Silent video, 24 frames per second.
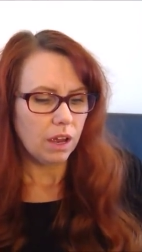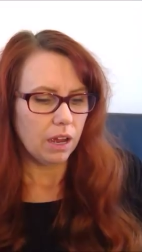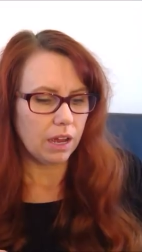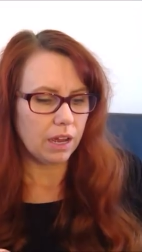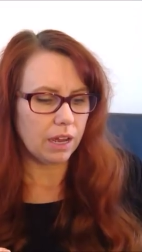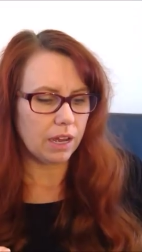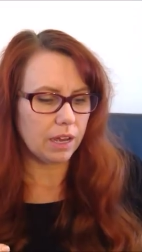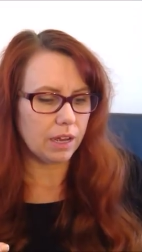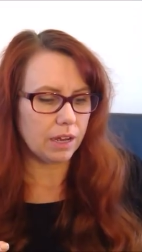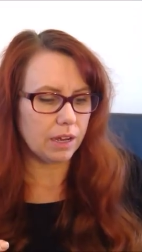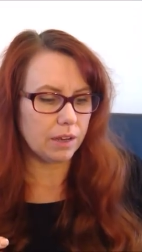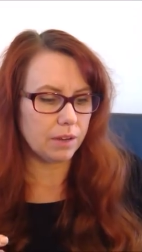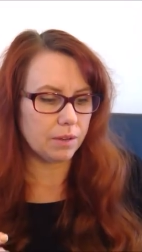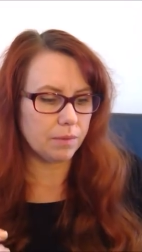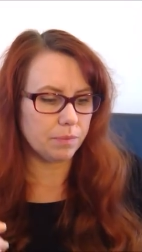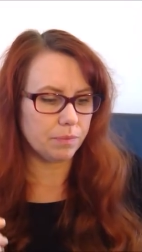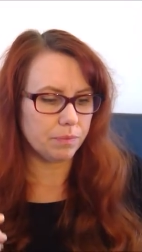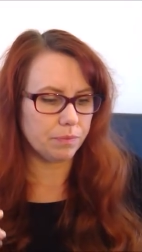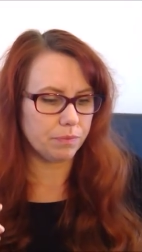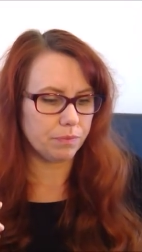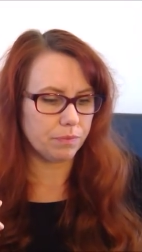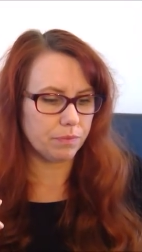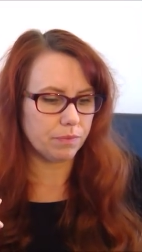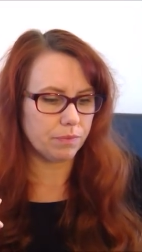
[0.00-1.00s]

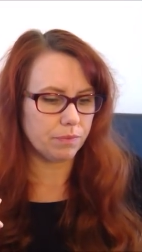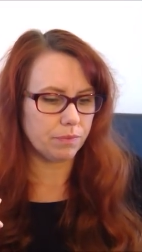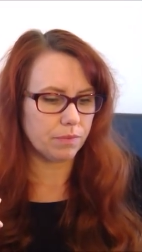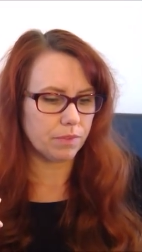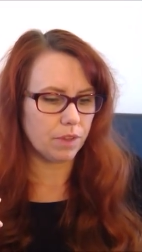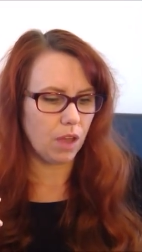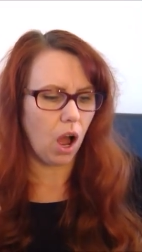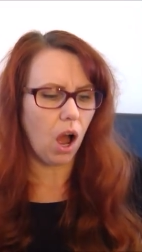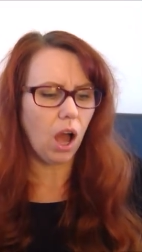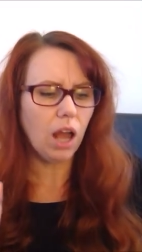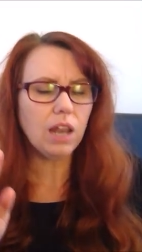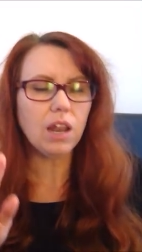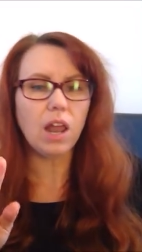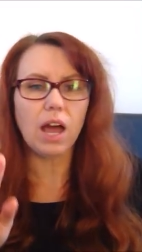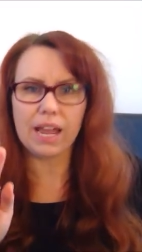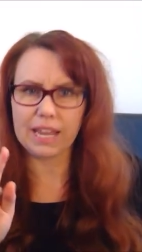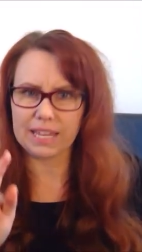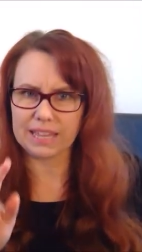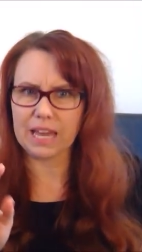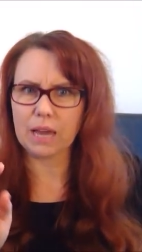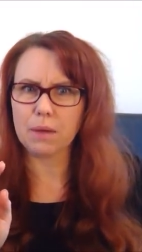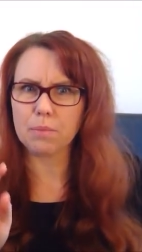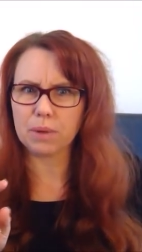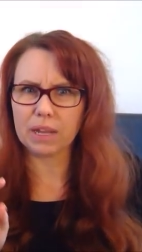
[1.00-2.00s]
I
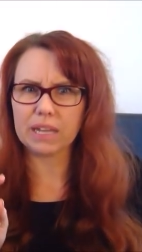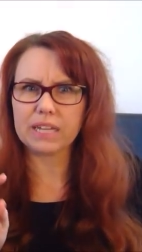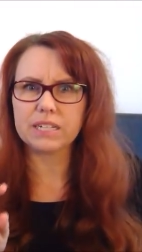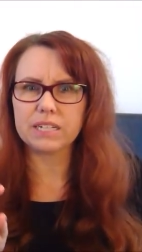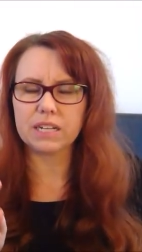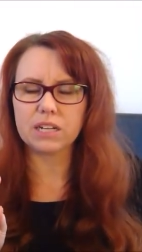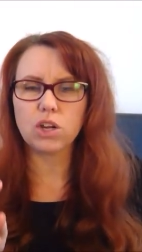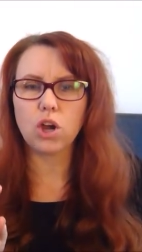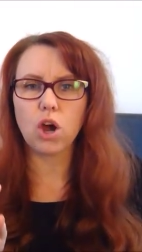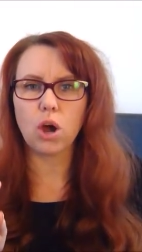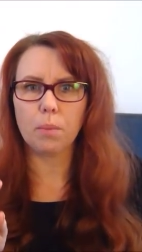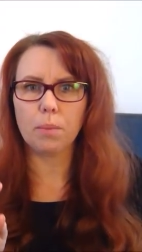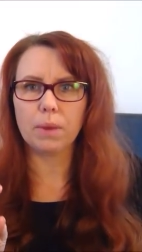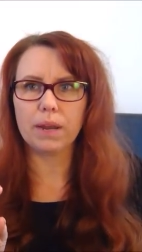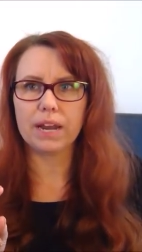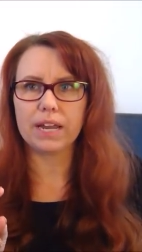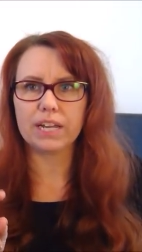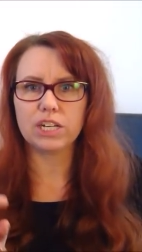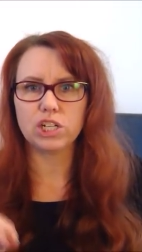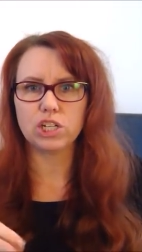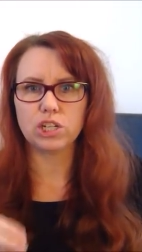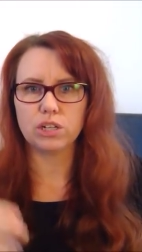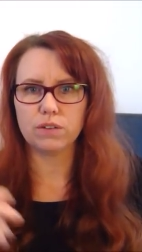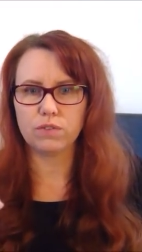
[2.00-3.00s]
like that blended
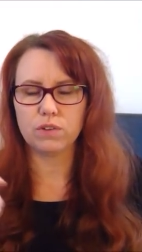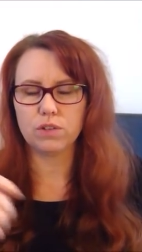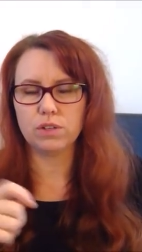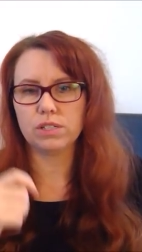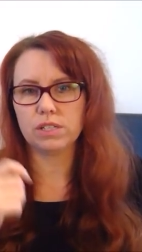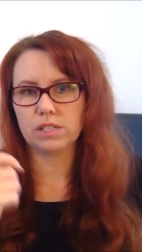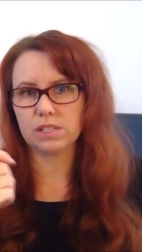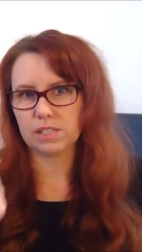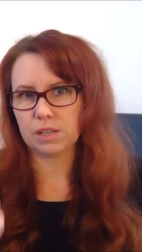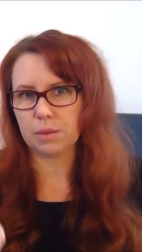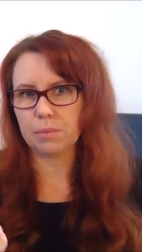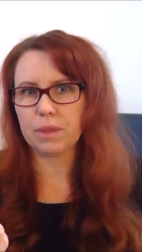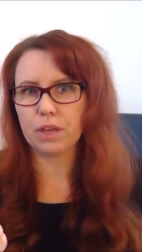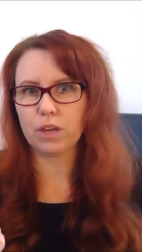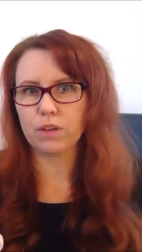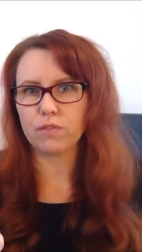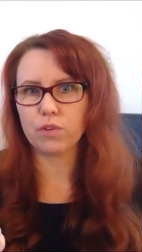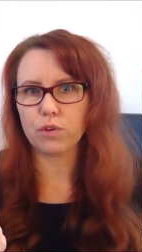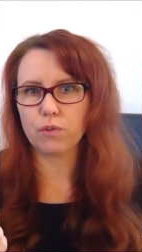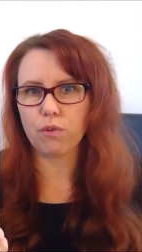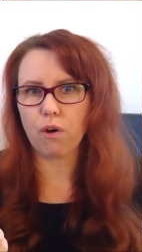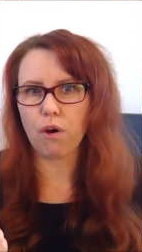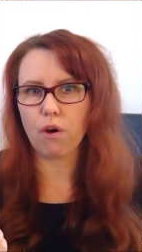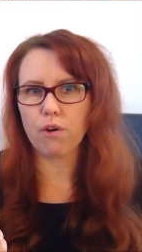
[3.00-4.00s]
combination of using something of
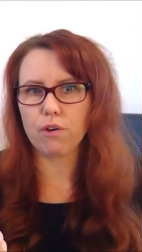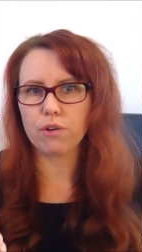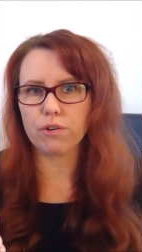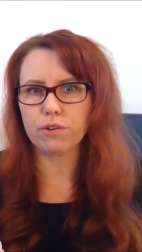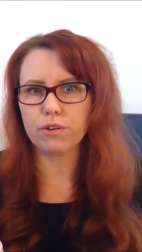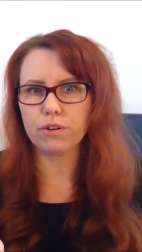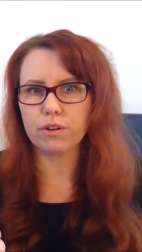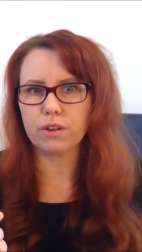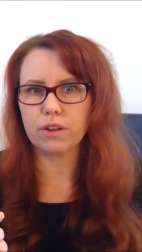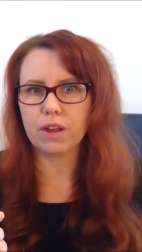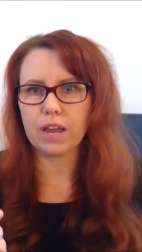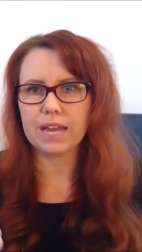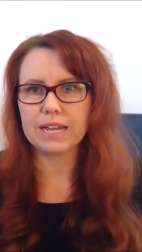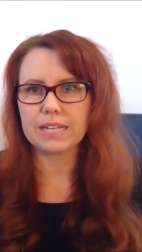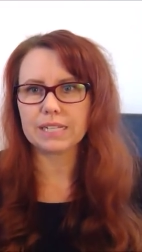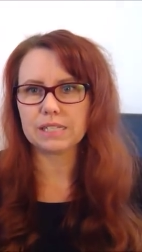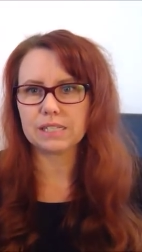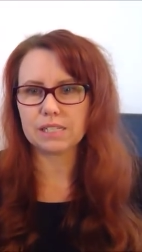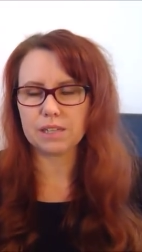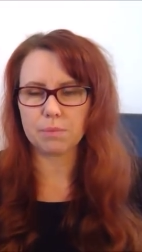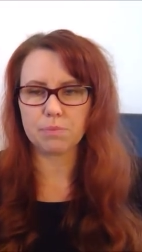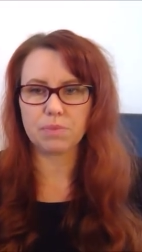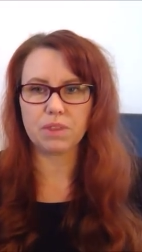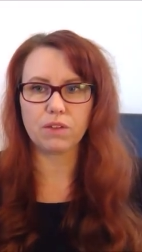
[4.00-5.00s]
your own and
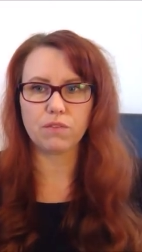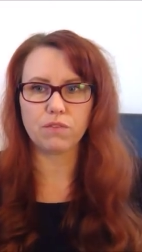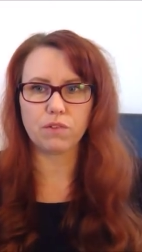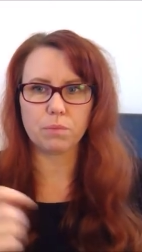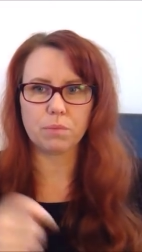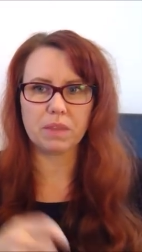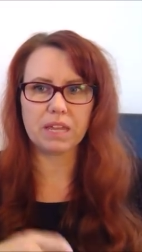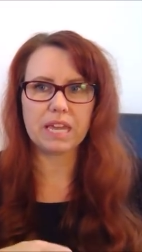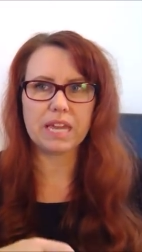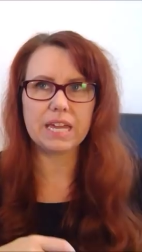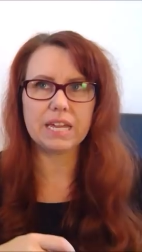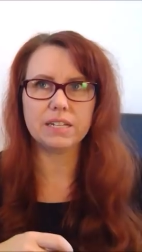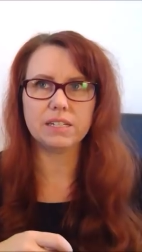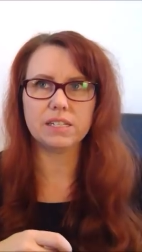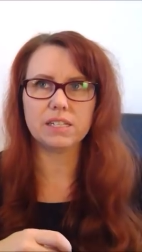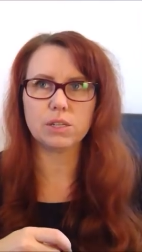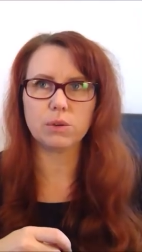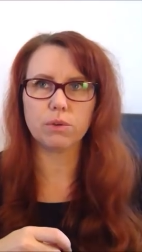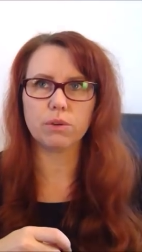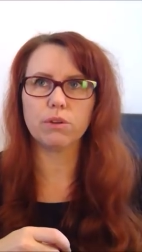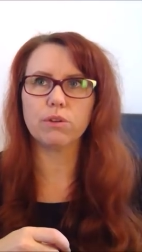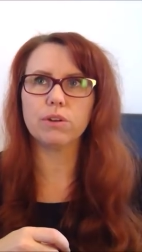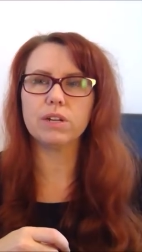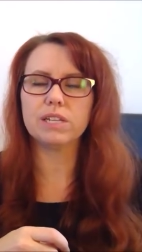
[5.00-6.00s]
something from the kids.
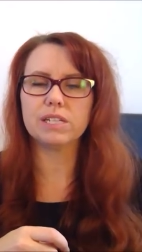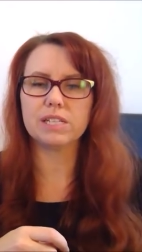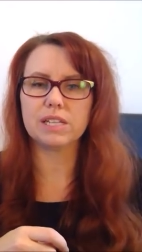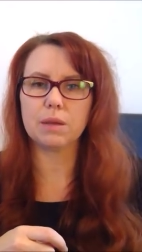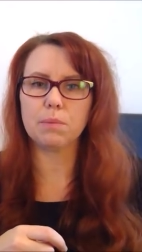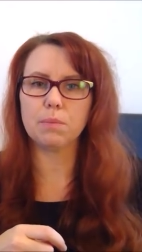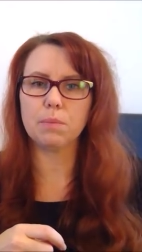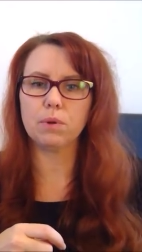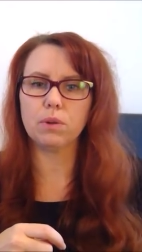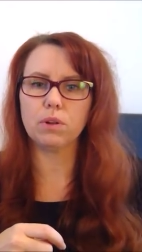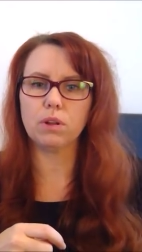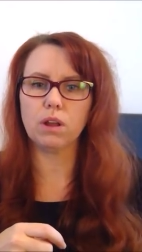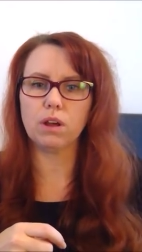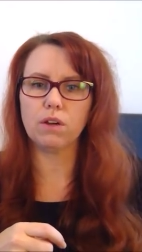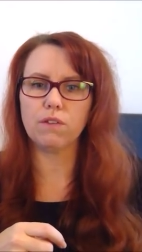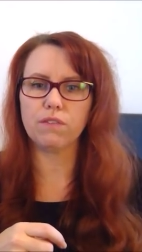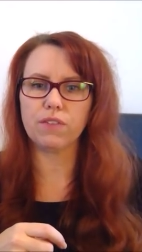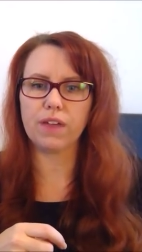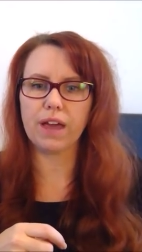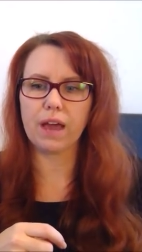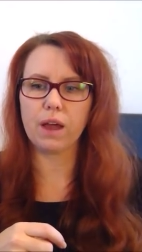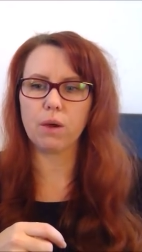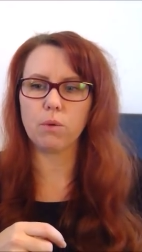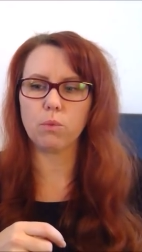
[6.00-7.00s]
So a good example of
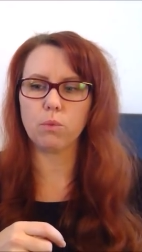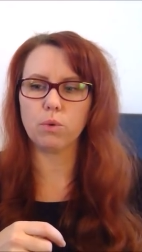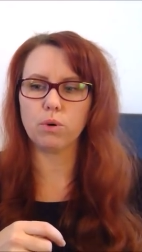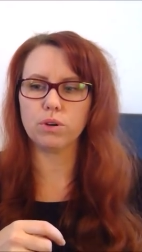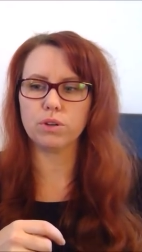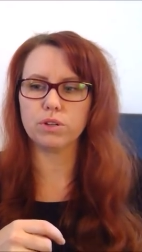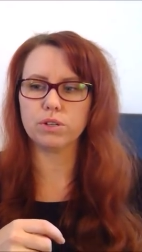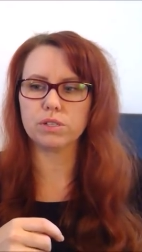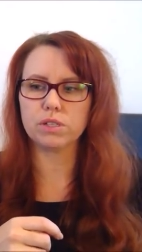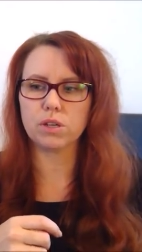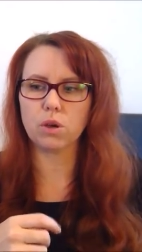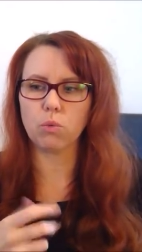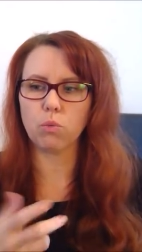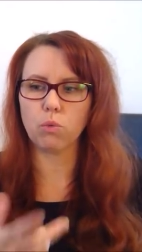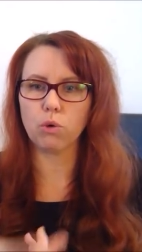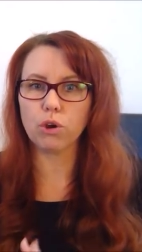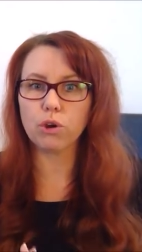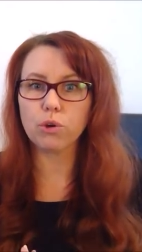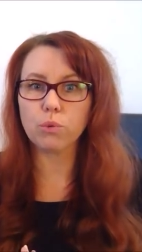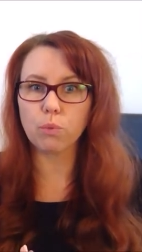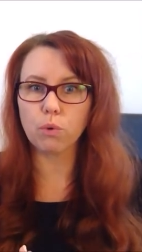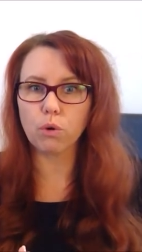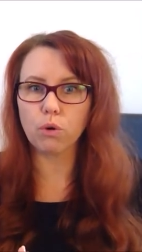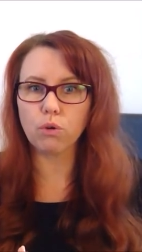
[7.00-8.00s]
that was a
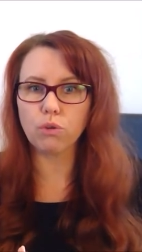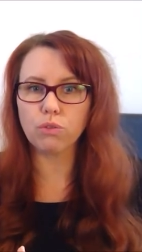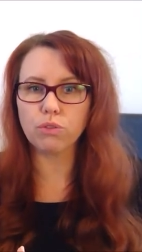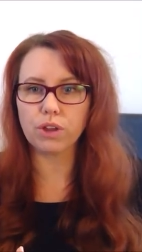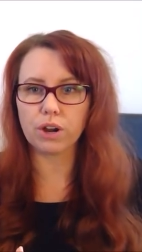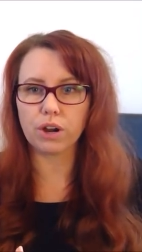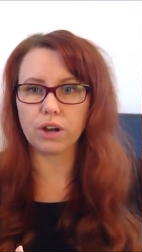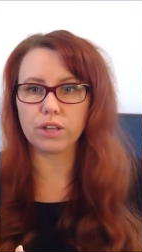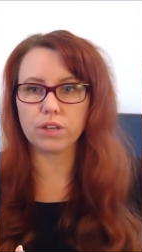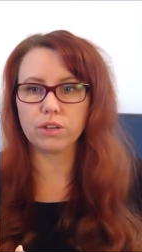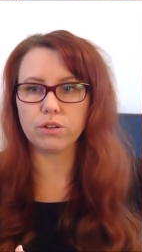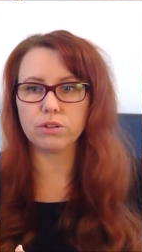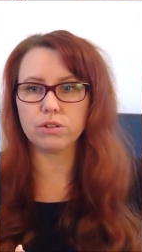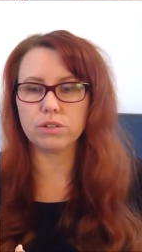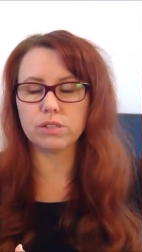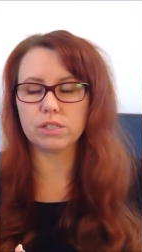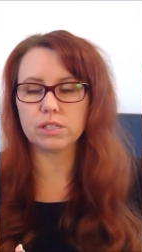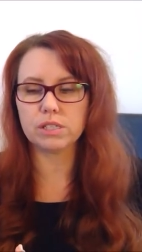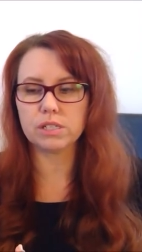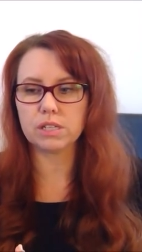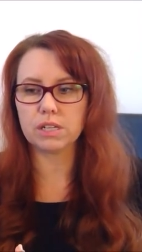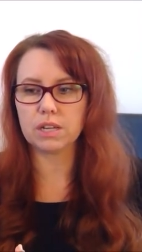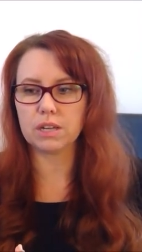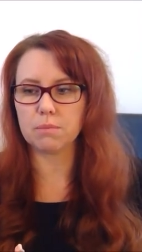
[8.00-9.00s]
word wall that I
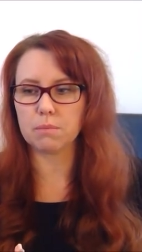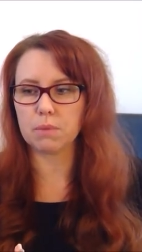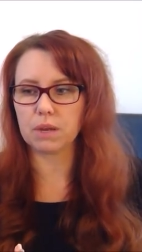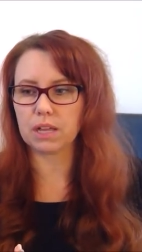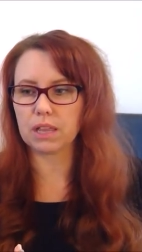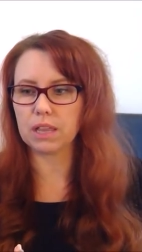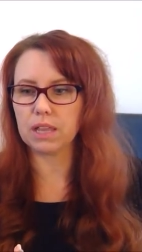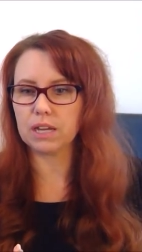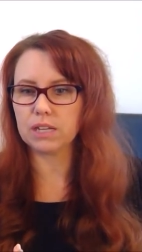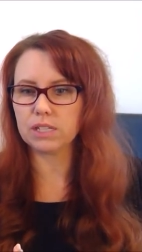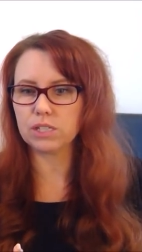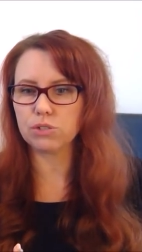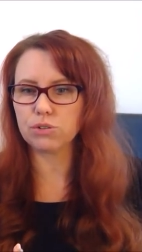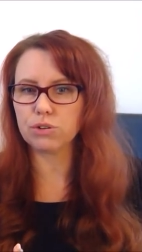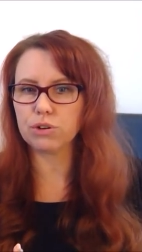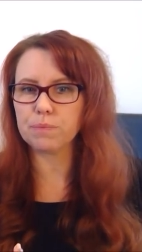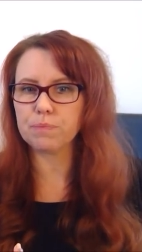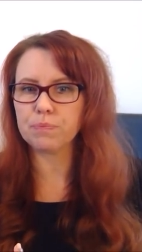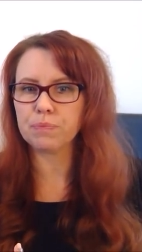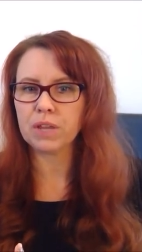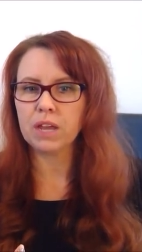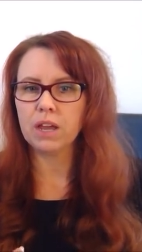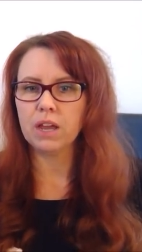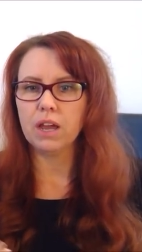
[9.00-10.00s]
used in my
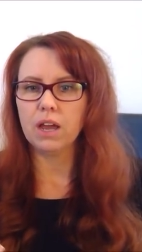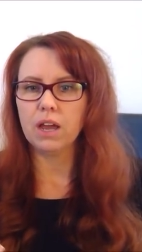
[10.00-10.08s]
classroom.